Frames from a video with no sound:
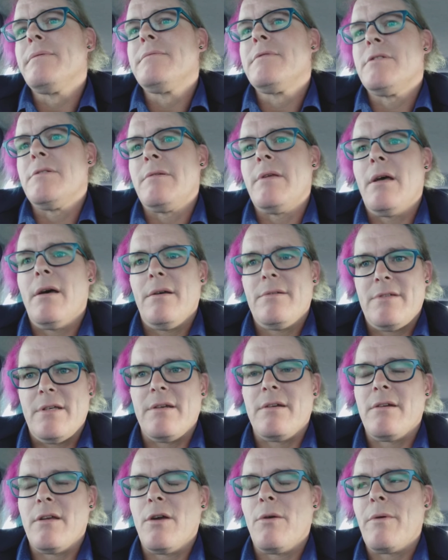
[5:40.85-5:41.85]
to the arse
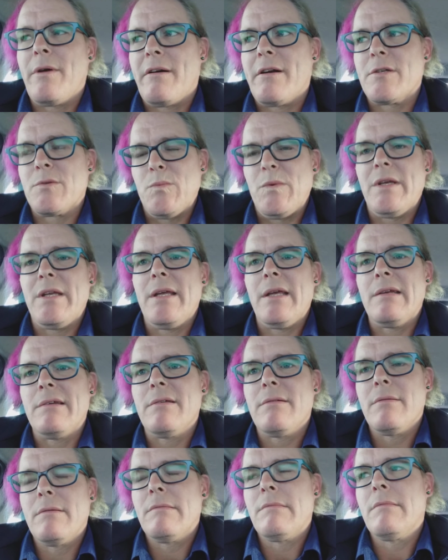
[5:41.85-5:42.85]
end of nowhere as we did